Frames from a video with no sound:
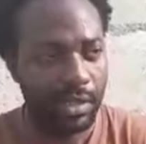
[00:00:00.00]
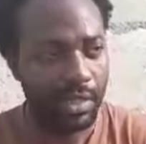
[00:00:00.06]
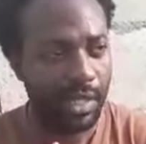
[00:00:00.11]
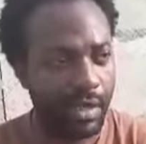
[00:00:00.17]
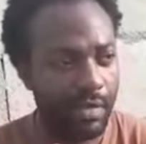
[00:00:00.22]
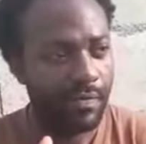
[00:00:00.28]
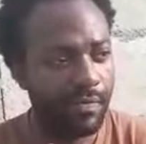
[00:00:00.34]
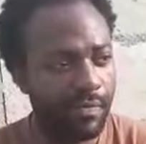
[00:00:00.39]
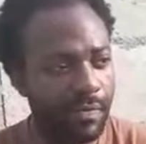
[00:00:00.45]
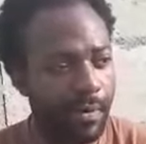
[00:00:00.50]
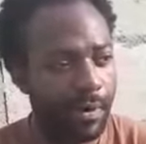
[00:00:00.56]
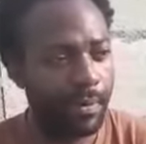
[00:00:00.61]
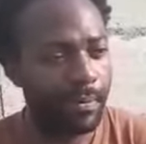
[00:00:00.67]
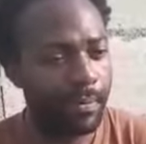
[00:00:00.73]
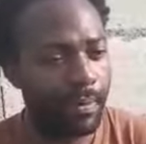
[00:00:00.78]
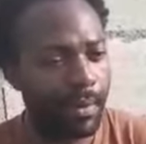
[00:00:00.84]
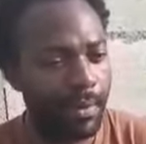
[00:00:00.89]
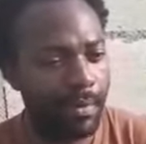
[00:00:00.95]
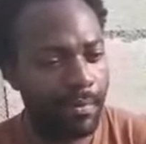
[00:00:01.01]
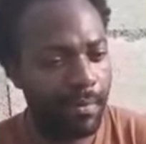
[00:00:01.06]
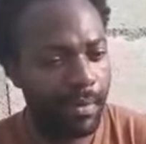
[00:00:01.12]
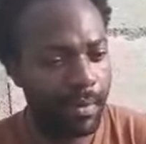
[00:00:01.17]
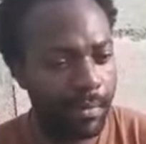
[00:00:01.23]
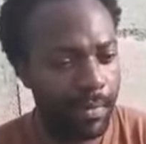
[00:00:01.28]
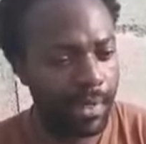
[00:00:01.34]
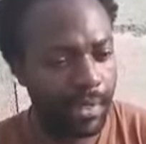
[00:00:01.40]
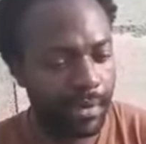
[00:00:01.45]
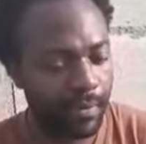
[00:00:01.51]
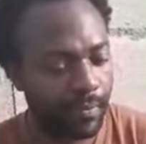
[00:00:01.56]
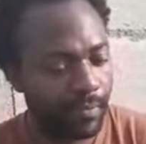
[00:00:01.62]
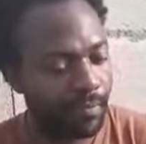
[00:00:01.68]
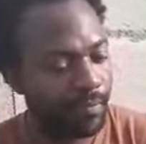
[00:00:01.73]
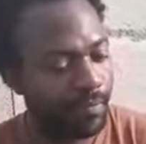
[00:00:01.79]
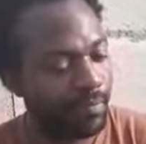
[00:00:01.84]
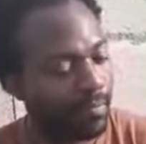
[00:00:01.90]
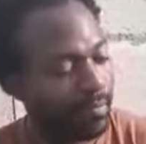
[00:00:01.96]
They can float from Mo Bay
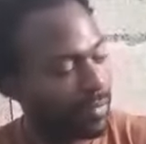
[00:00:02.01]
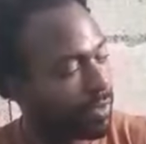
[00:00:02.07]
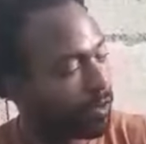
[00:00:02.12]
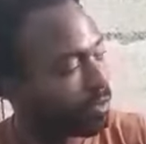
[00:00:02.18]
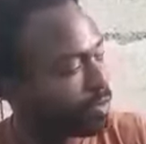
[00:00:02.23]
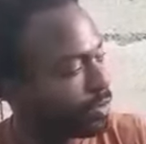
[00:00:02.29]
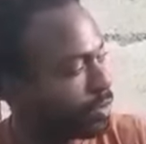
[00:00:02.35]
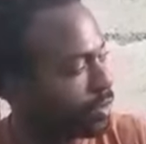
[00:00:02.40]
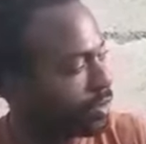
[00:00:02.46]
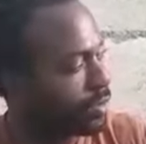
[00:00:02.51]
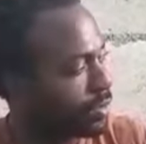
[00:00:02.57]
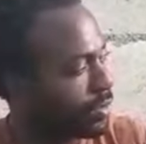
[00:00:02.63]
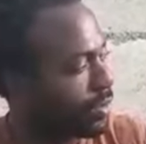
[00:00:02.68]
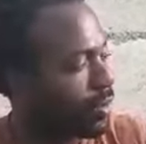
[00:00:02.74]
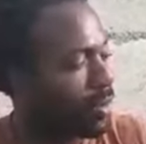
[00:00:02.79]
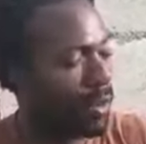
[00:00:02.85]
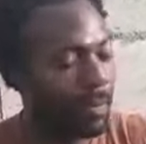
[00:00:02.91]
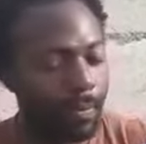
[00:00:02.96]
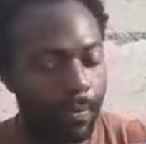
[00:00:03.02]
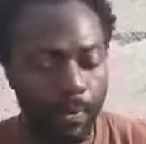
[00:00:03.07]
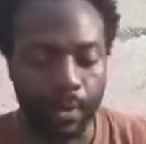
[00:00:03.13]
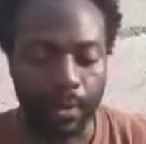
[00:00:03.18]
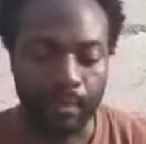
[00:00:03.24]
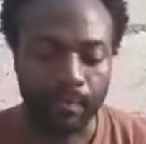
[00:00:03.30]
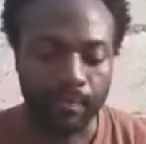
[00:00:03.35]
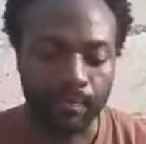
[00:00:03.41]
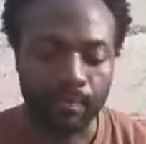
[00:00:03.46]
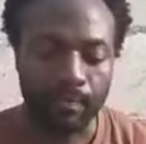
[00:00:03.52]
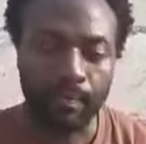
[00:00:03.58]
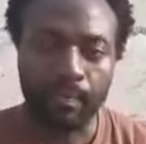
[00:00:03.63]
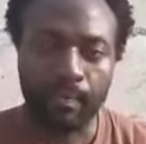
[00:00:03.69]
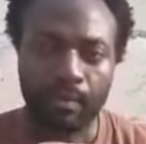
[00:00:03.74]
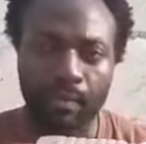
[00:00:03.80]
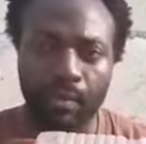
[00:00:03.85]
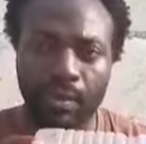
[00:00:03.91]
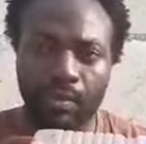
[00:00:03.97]
to Hopewell.
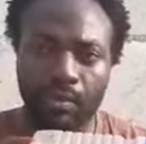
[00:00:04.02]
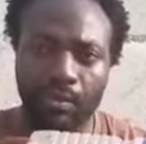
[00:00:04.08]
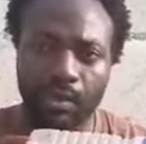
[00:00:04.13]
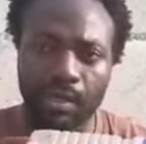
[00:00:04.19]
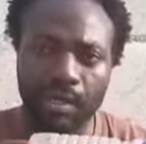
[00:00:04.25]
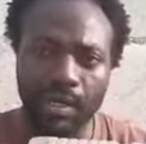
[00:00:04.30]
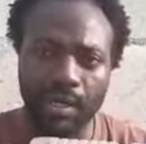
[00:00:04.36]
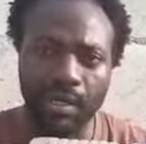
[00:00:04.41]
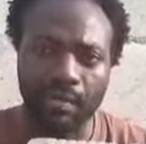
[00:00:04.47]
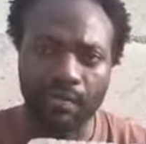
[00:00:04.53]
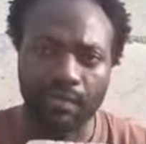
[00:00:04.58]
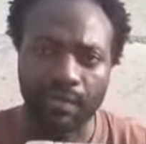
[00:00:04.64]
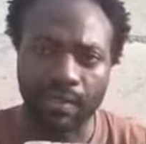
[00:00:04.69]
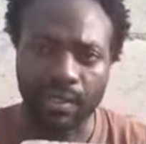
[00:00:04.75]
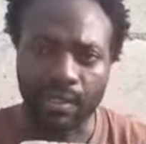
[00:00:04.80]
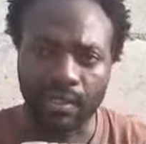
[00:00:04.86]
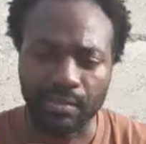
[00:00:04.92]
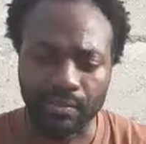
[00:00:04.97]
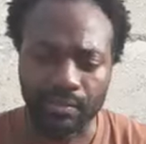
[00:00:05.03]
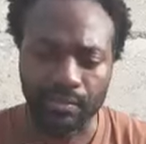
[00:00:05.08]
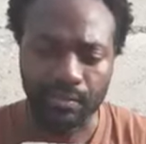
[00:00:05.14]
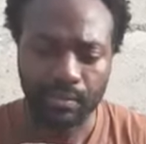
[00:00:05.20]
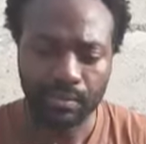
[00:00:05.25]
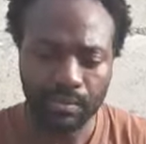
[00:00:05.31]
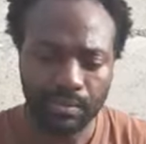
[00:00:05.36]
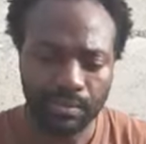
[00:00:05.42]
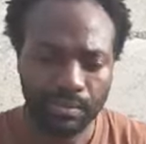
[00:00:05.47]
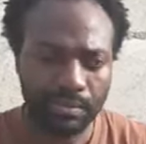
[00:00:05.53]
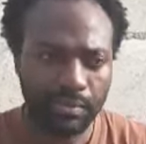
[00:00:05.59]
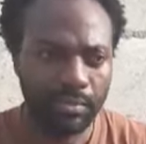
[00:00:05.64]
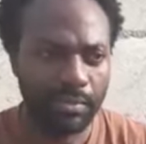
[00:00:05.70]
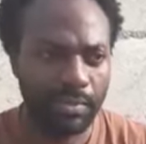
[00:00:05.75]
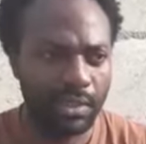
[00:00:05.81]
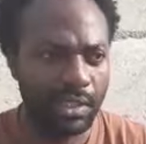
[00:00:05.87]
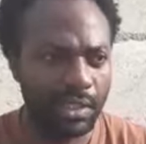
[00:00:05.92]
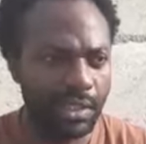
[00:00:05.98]
When I have uh,
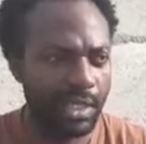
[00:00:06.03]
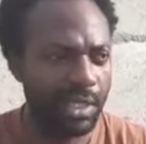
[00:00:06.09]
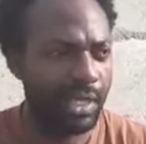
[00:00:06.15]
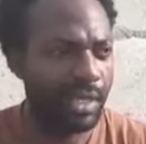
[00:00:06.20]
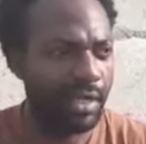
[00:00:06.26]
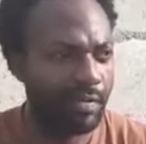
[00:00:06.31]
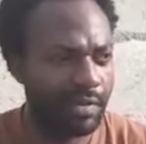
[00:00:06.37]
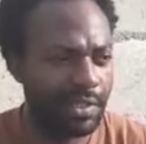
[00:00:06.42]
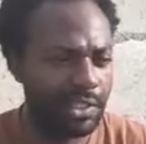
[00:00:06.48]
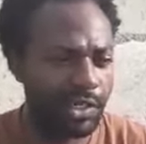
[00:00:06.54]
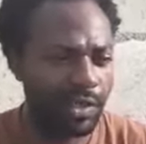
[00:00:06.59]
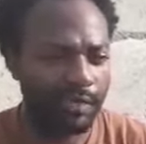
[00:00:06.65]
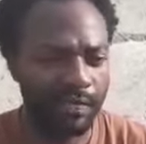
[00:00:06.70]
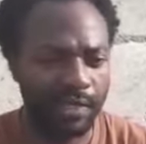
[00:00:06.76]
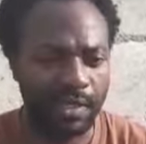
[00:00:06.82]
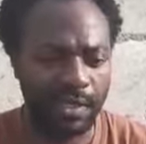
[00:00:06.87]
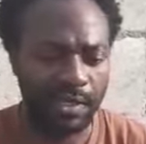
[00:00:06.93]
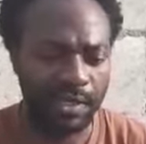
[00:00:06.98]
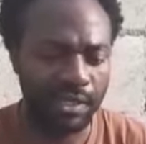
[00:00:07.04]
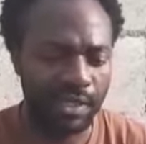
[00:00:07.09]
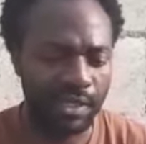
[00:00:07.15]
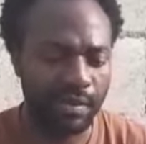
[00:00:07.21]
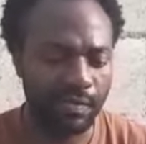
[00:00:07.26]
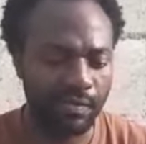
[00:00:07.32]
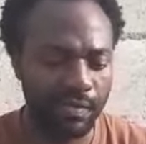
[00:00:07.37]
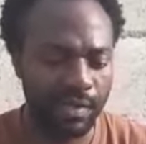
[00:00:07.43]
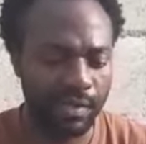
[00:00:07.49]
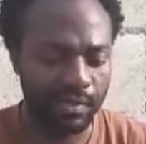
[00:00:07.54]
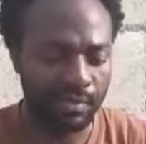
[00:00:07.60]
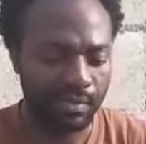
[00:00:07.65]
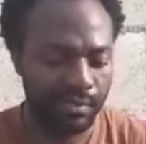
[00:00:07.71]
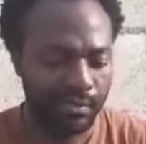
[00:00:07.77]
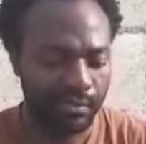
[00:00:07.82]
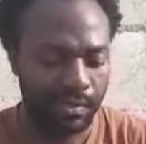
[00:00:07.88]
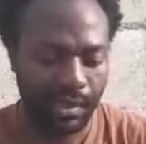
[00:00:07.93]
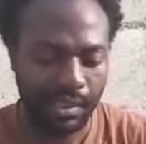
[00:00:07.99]
heavy traffic in the evening,
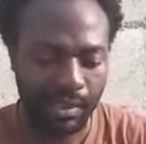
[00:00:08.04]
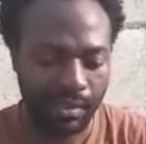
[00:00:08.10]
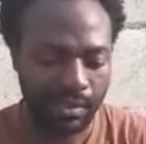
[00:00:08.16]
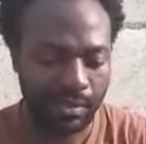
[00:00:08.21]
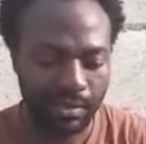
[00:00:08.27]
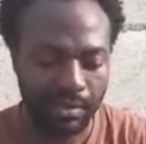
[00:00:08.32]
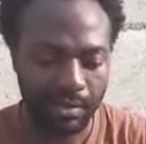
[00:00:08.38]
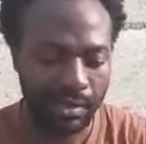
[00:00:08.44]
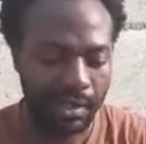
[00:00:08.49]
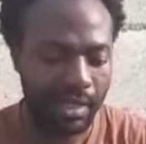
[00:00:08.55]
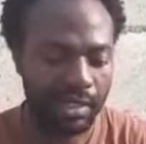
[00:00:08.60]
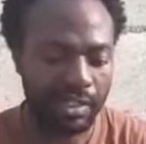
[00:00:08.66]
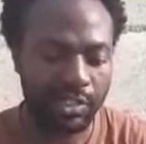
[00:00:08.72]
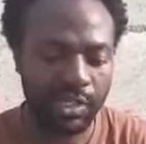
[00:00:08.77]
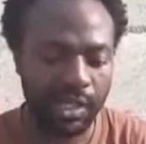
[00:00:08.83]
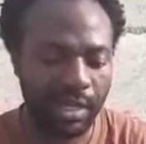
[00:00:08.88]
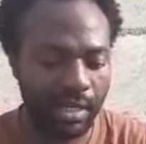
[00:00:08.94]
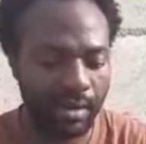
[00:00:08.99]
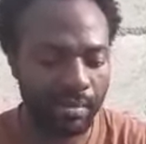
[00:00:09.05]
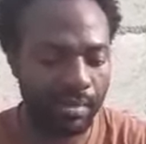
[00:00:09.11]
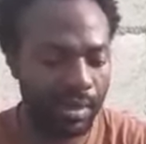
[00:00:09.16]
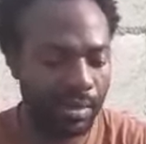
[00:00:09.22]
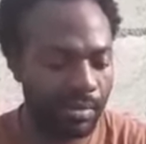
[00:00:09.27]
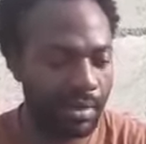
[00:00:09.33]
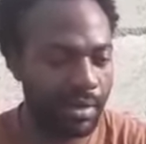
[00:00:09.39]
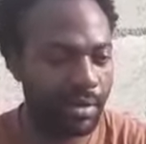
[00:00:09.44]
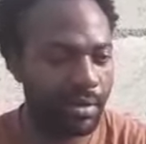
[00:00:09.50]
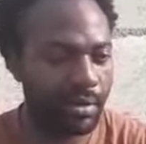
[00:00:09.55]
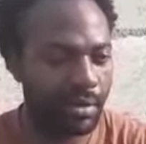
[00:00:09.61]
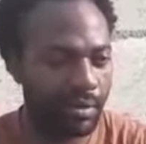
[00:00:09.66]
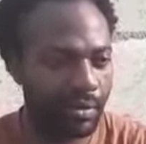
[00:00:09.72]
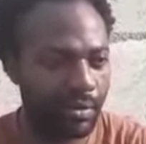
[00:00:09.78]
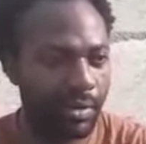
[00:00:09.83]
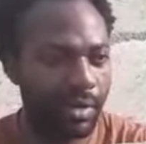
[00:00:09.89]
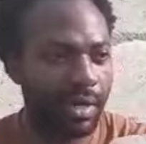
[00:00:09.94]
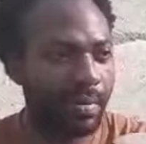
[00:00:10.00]
can join up them here,
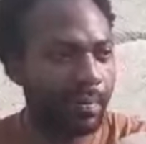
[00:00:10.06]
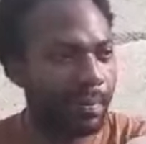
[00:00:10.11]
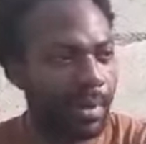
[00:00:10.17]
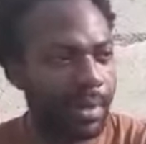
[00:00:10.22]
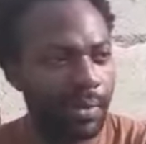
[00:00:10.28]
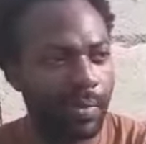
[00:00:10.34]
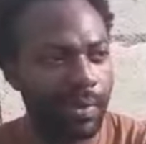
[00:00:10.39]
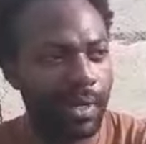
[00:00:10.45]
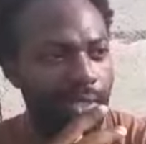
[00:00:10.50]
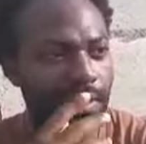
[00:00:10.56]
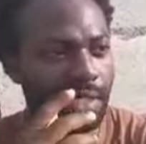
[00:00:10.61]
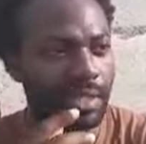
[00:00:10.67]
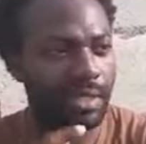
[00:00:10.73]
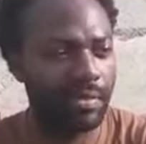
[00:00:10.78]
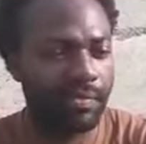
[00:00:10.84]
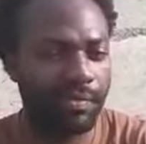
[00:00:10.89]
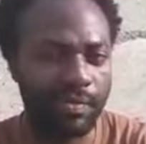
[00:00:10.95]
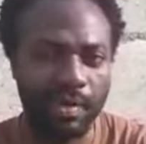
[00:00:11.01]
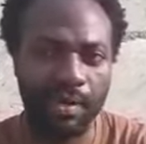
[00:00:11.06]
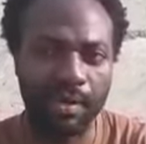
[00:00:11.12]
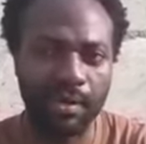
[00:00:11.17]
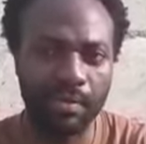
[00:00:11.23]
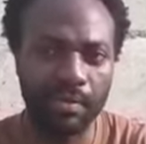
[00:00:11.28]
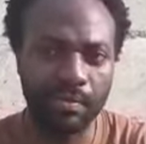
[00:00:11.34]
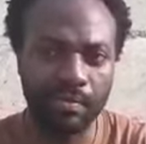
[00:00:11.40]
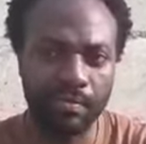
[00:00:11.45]
run them from the water up from